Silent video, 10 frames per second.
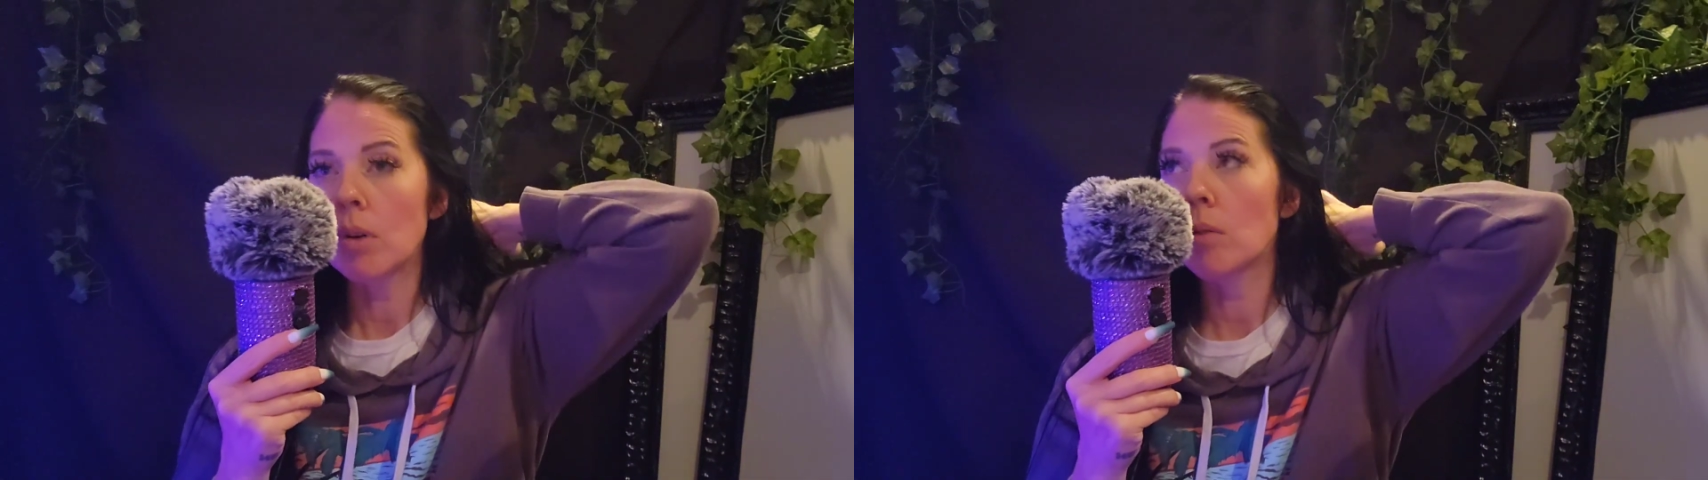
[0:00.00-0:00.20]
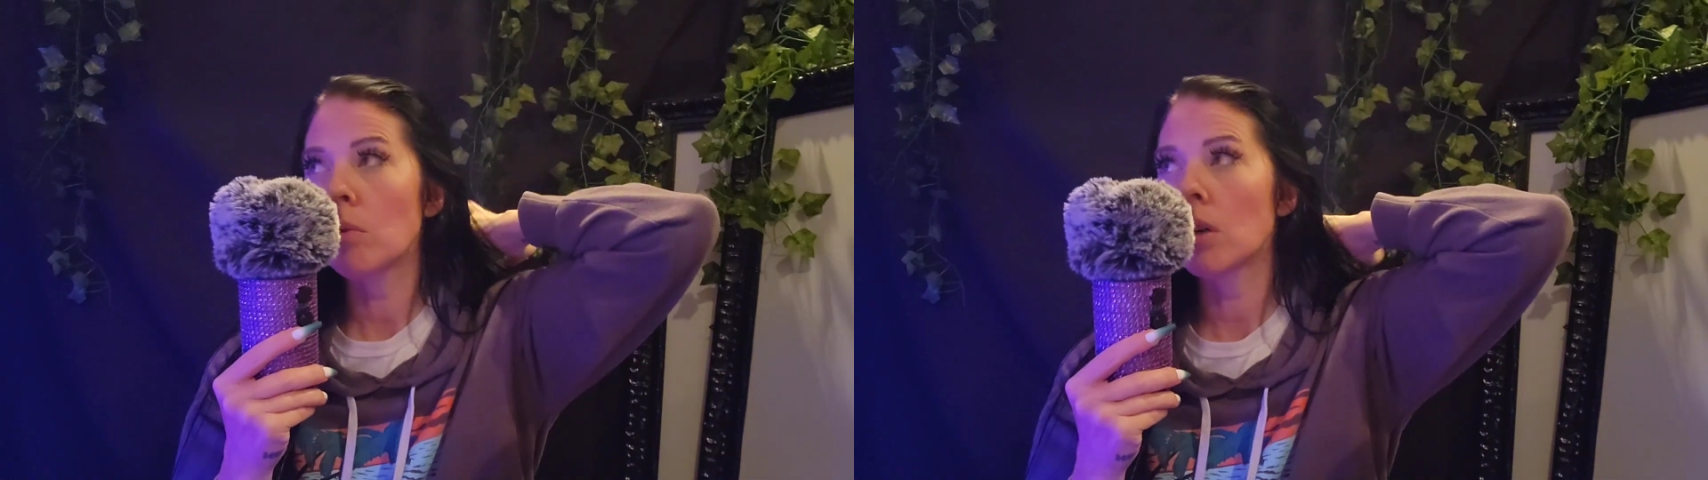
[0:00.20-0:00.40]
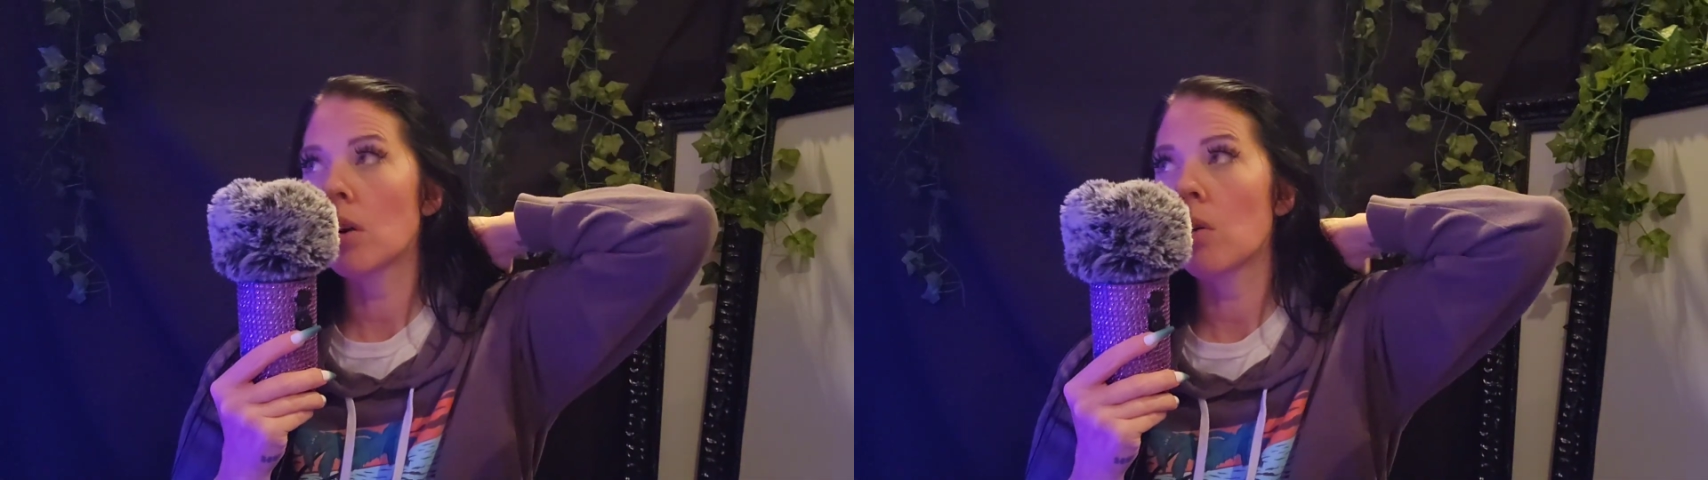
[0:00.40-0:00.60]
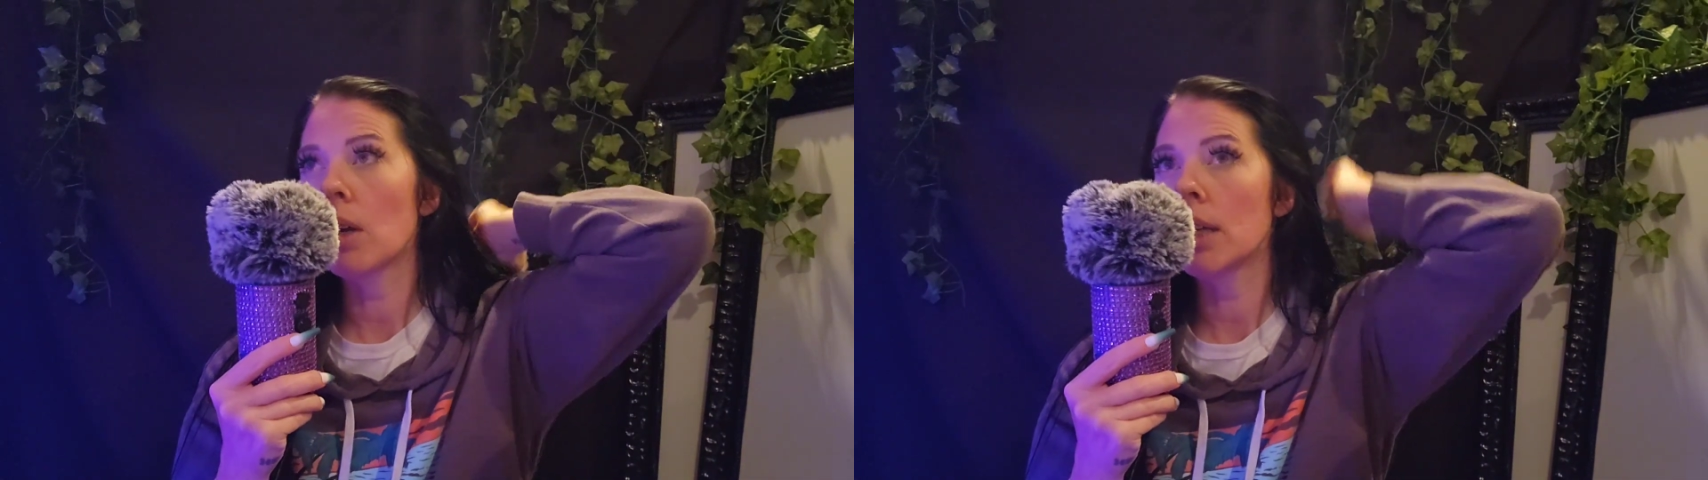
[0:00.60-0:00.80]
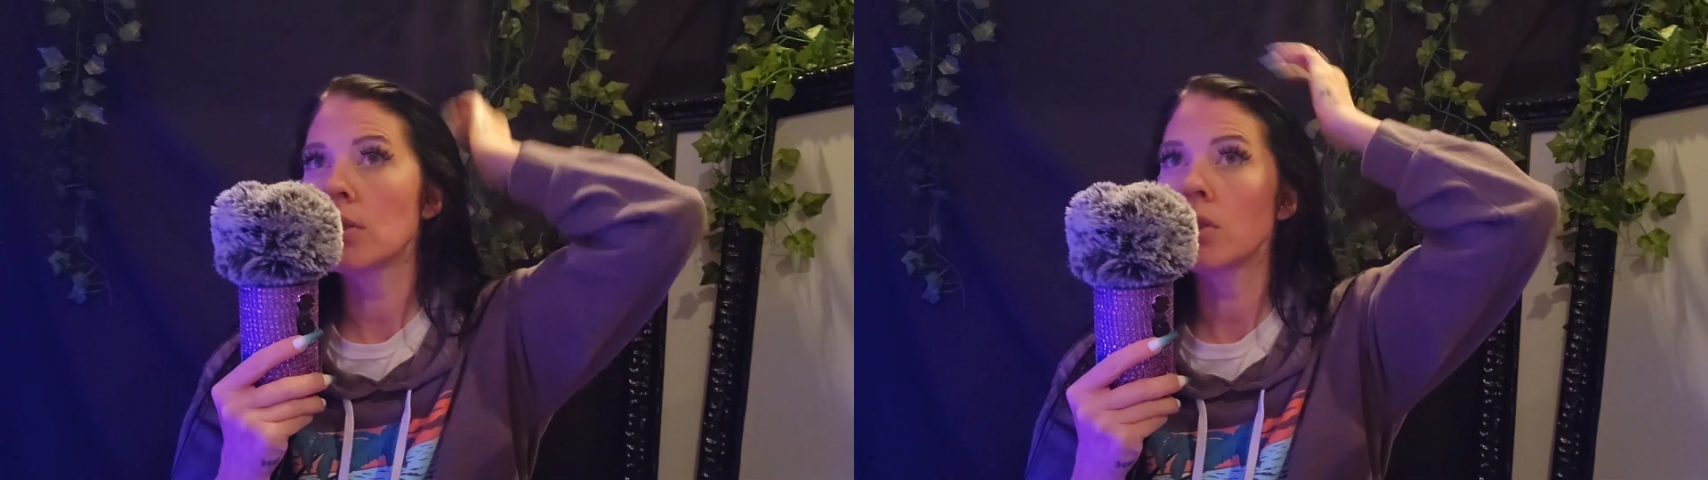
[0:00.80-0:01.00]
were
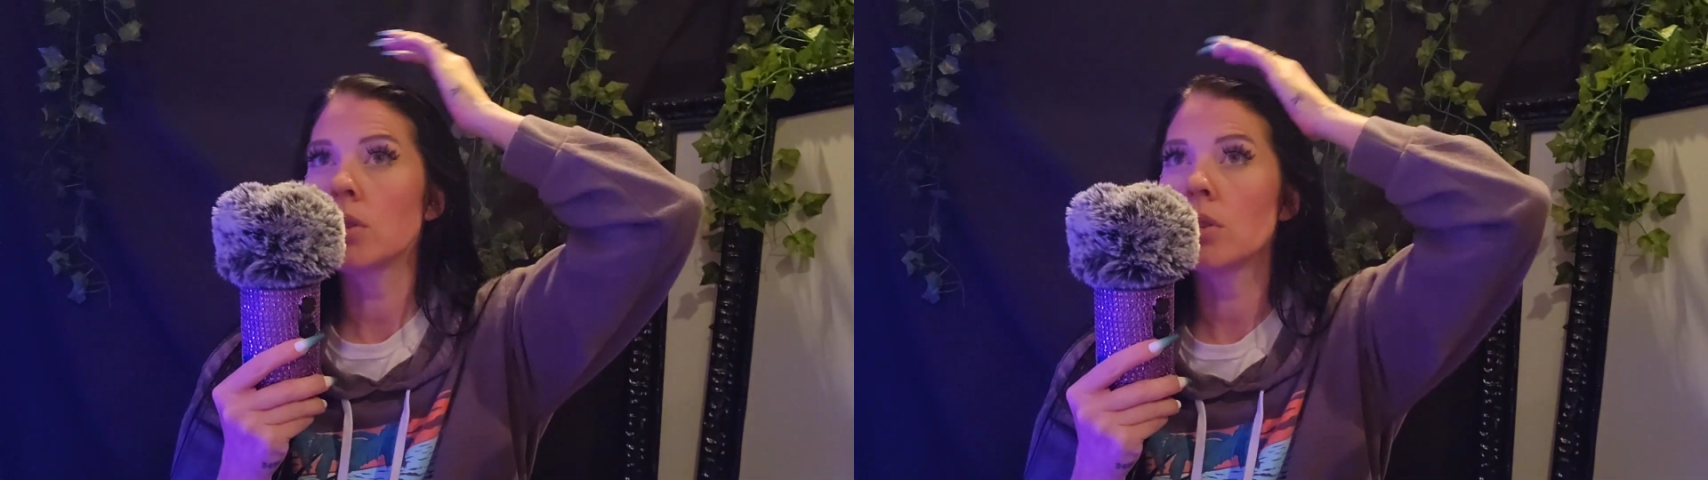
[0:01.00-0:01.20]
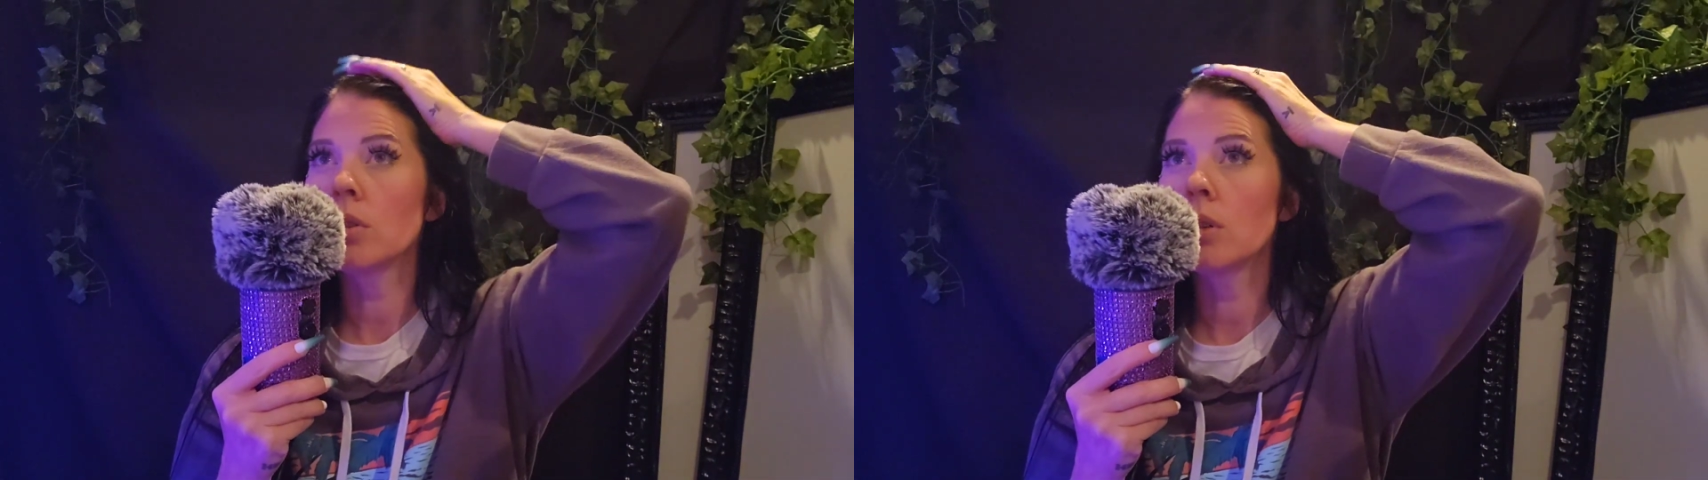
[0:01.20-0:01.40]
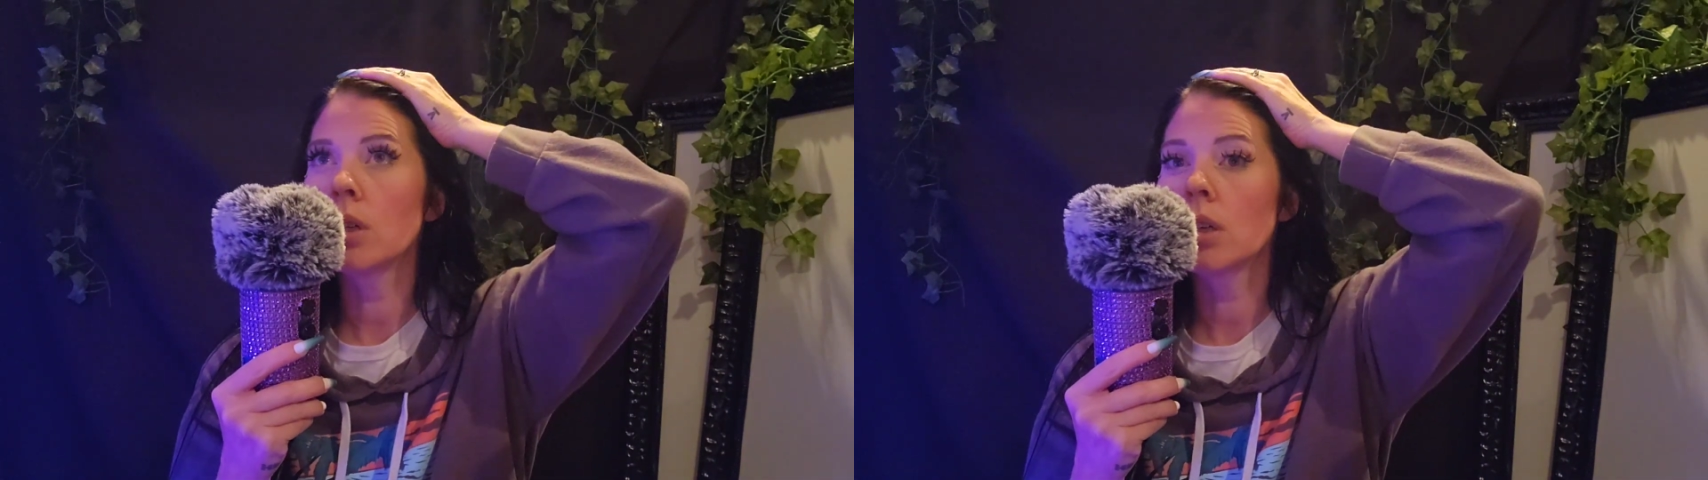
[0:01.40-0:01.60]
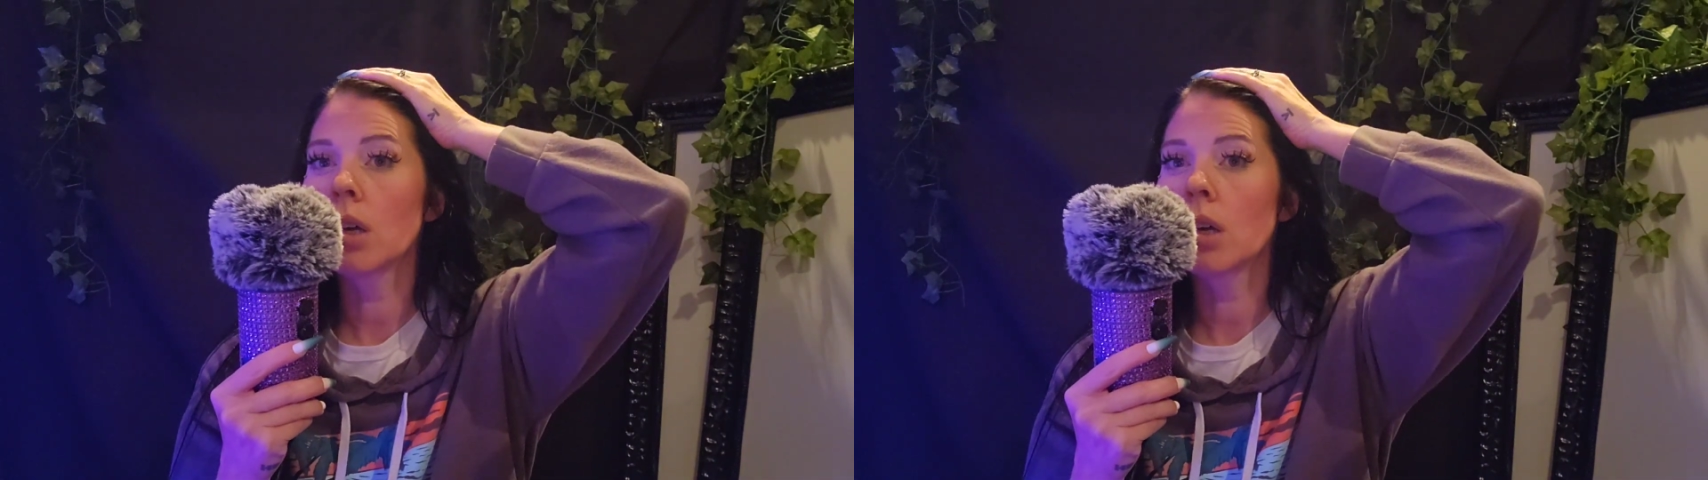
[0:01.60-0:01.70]
going to